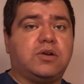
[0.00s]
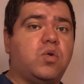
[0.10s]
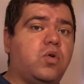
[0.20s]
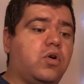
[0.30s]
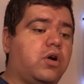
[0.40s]

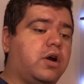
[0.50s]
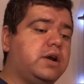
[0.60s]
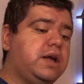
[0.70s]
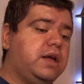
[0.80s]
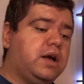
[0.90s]
or
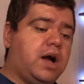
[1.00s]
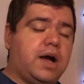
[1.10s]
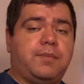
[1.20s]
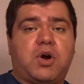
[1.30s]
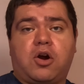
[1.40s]

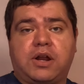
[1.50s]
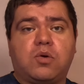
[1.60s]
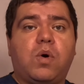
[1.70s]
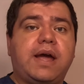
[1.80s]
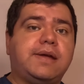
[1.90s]
Arctic
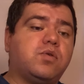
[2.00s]
white,